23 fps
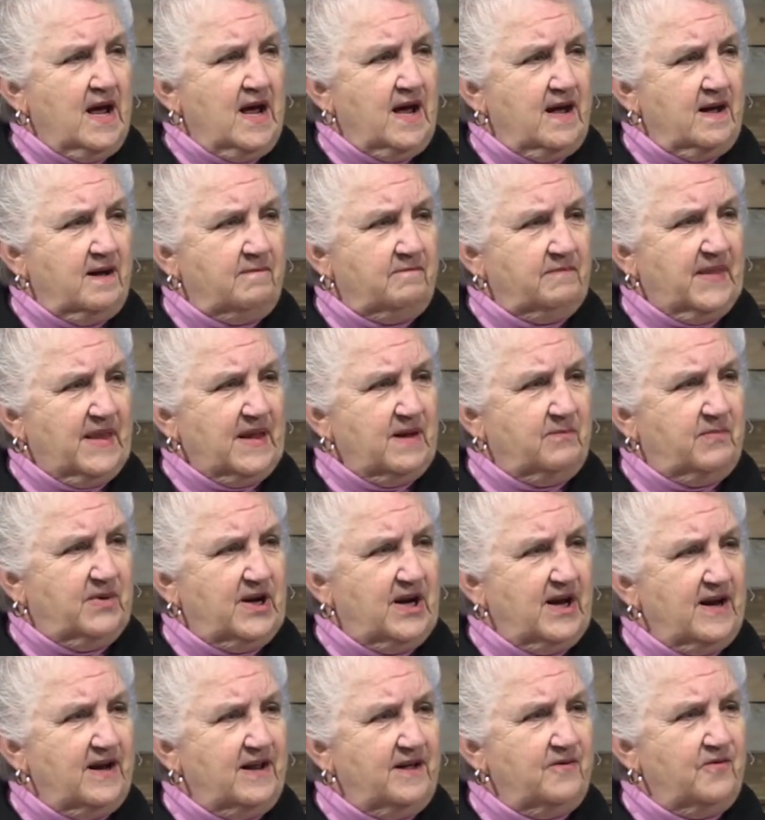
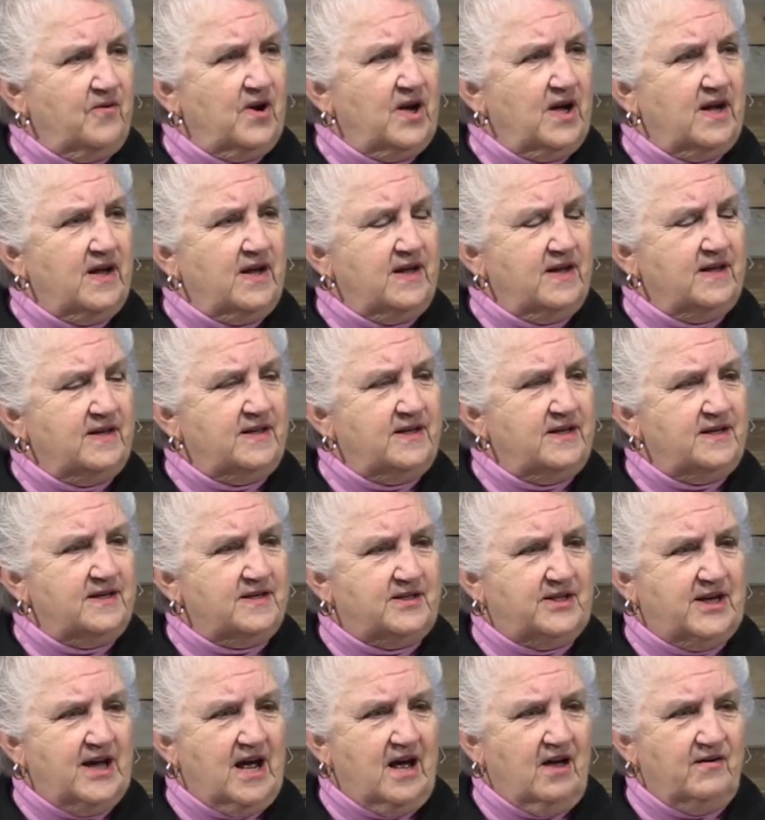But anyway, in the
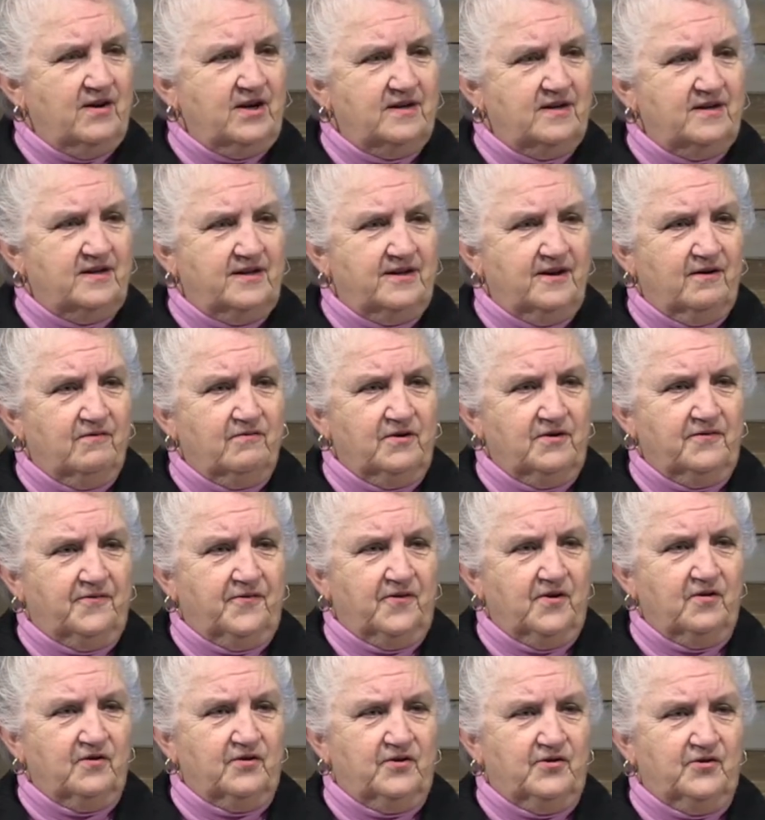Italian, they're
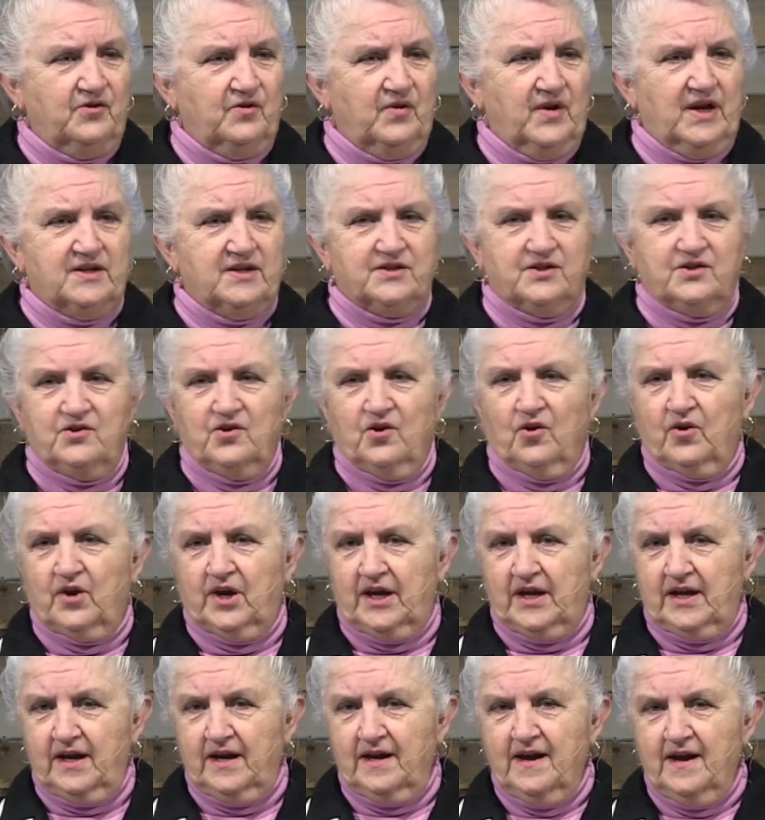referred to as
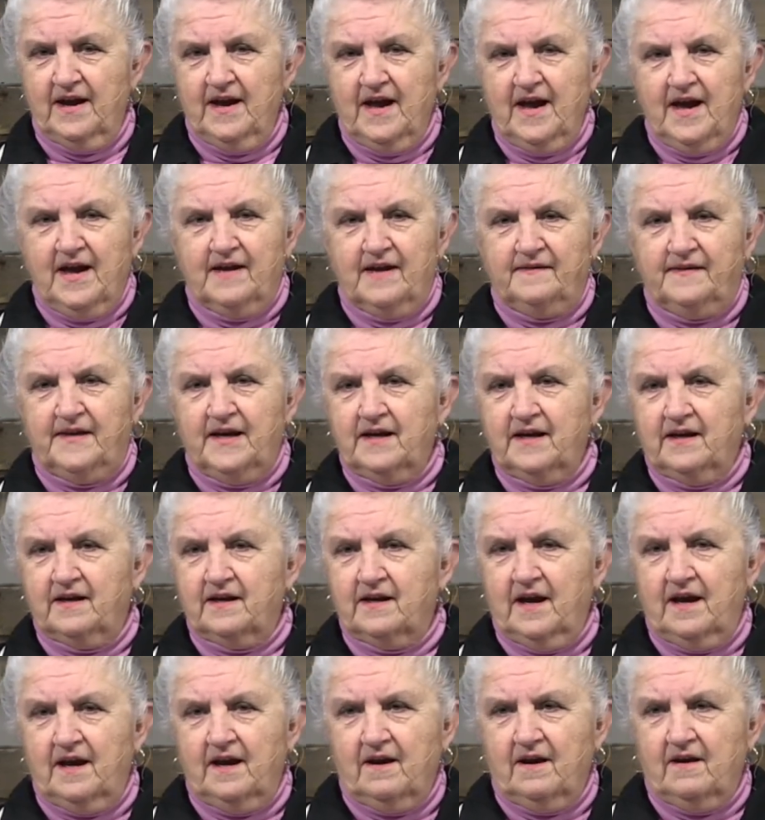gnocchi, and they
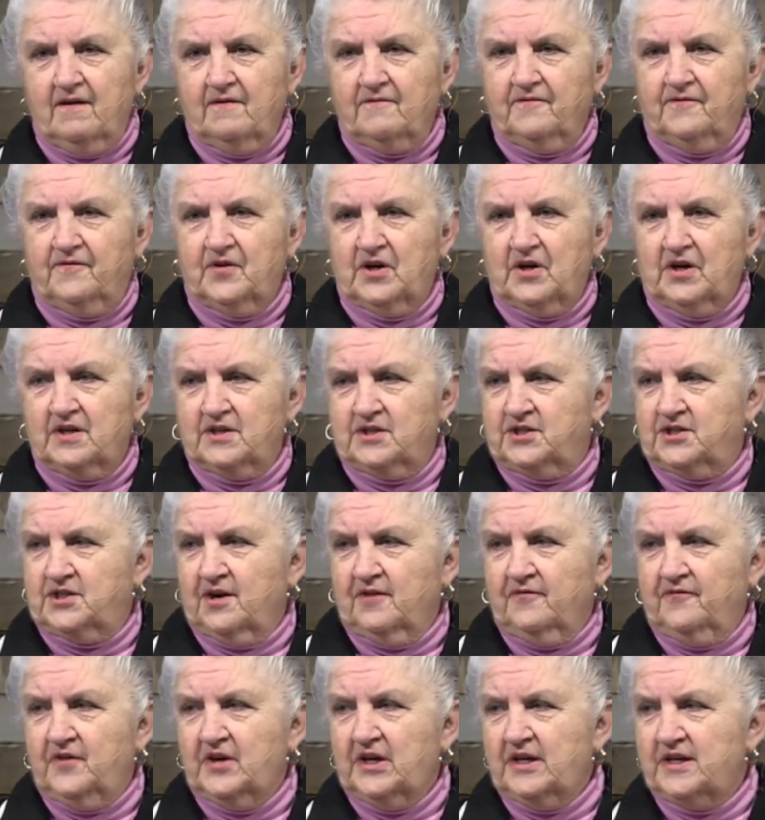can have
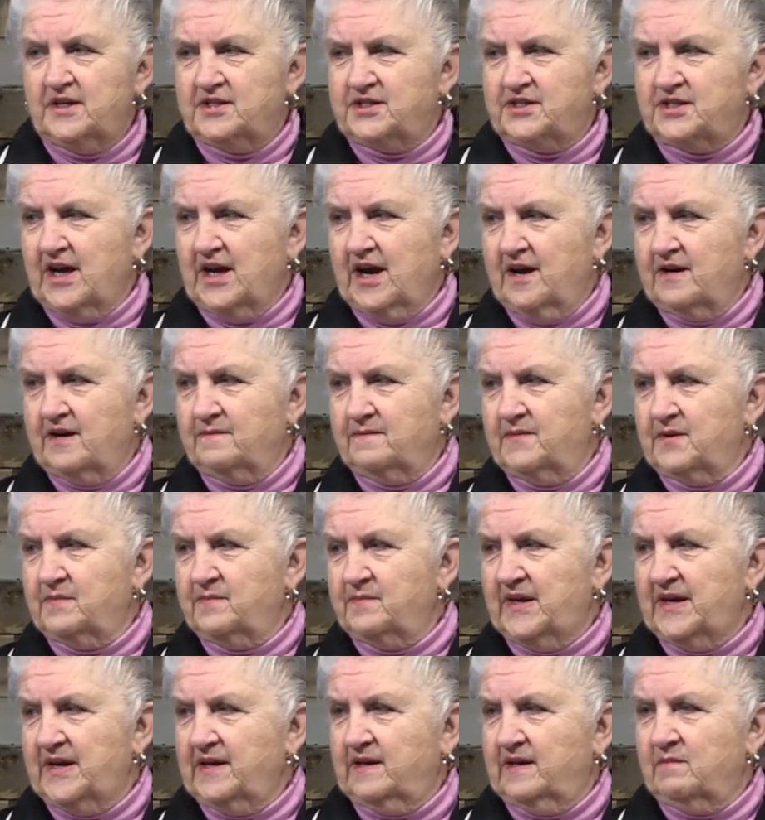stuffing inside of
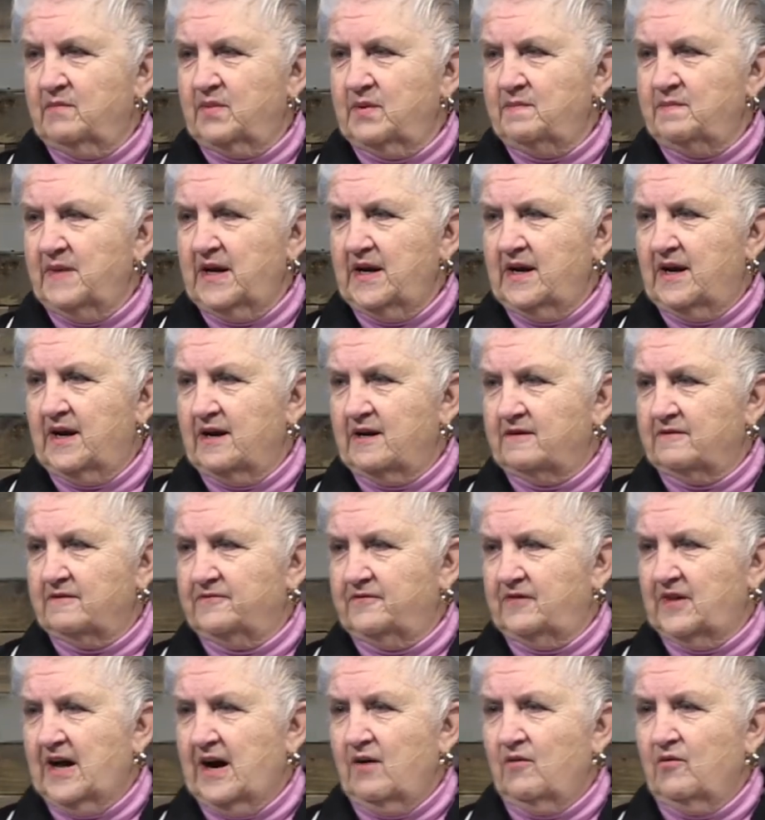them. They can be made out of
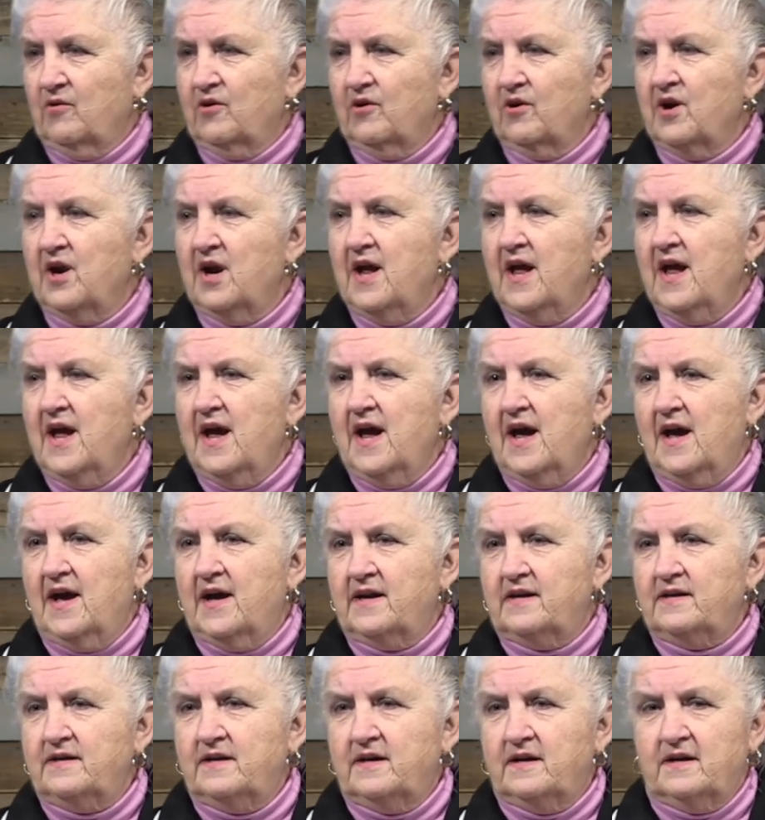flour,
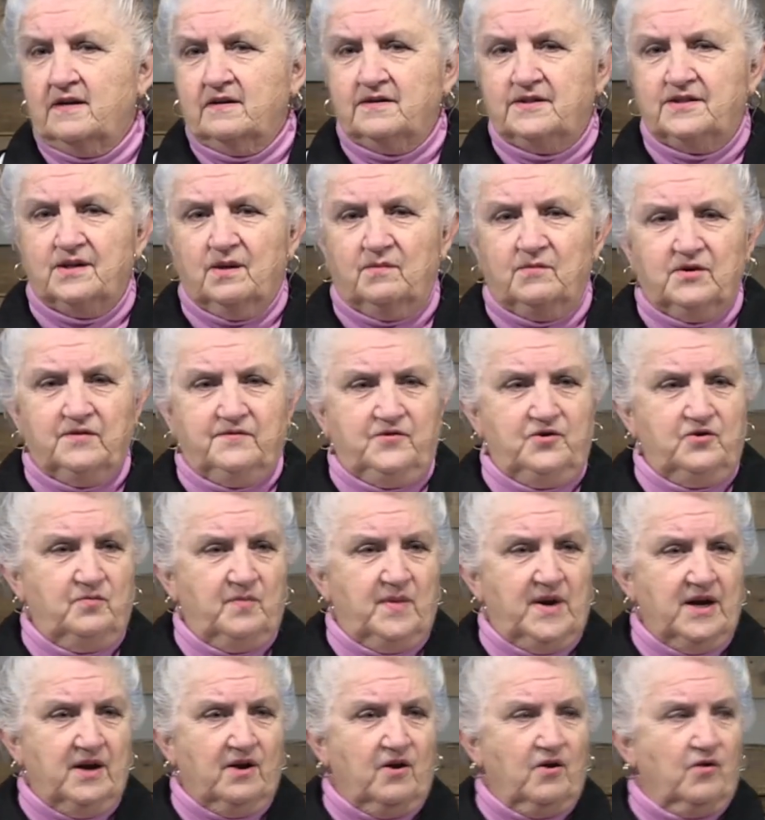and some of you
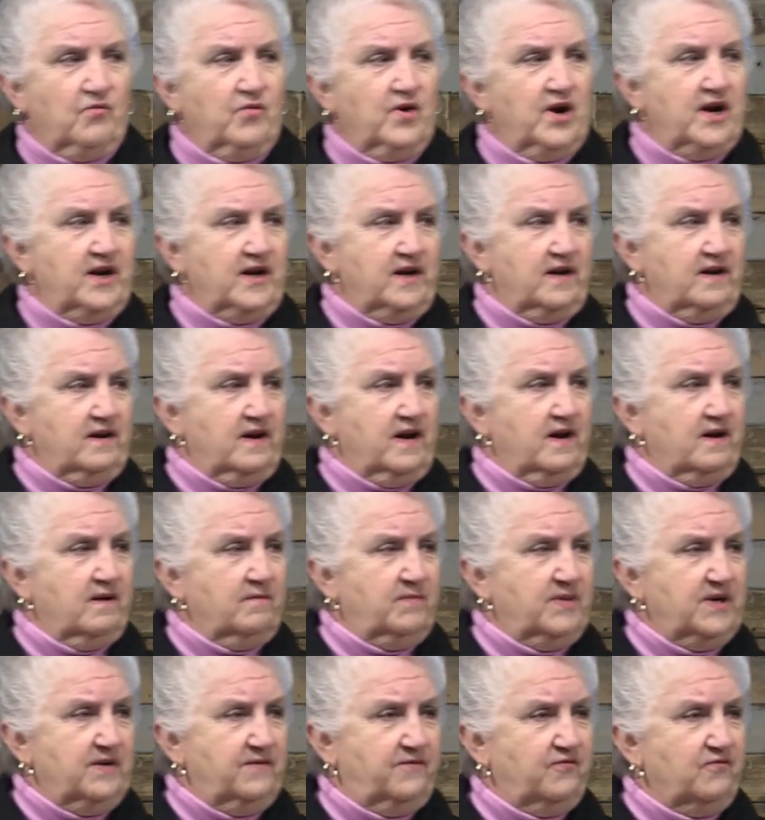may already
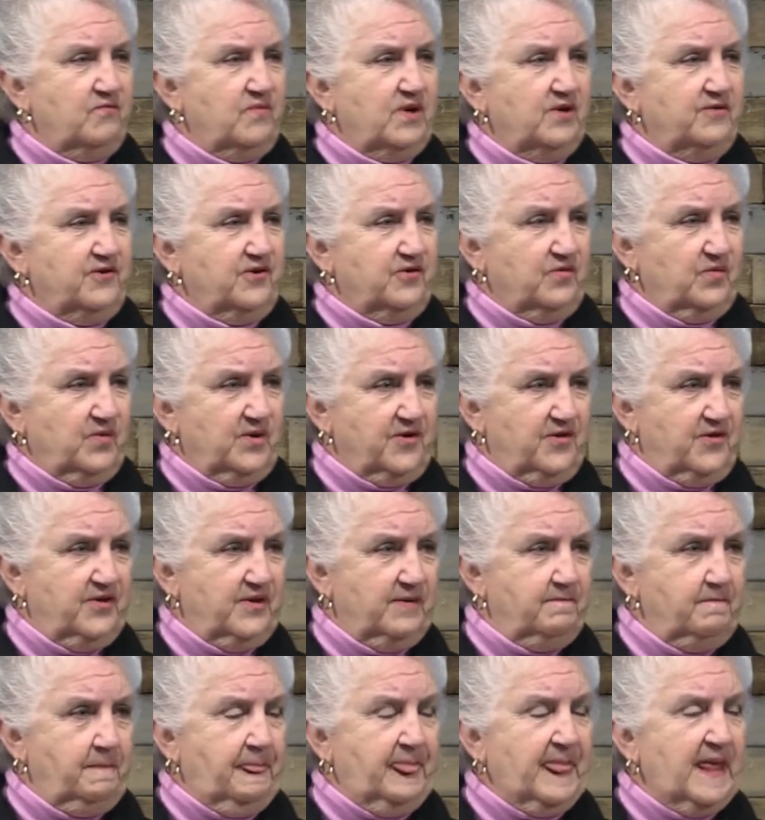be familiar with
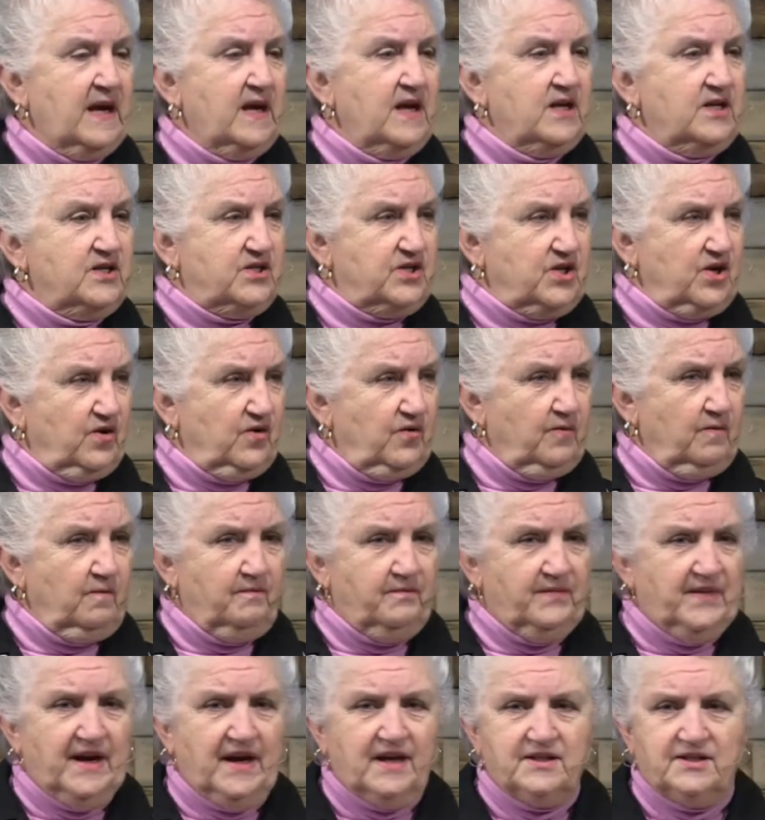them.
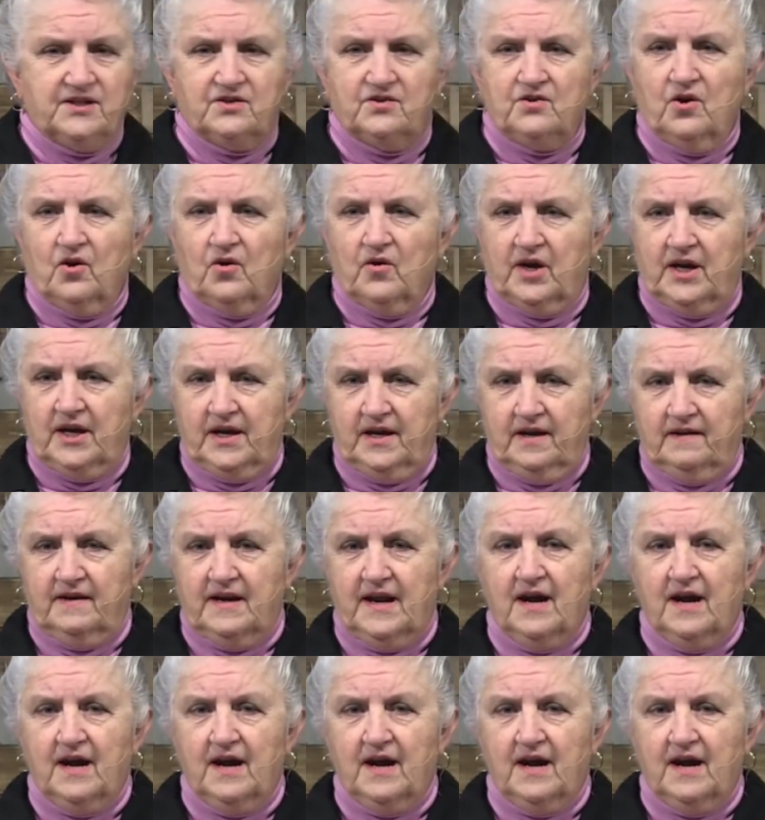So that's gnocchi.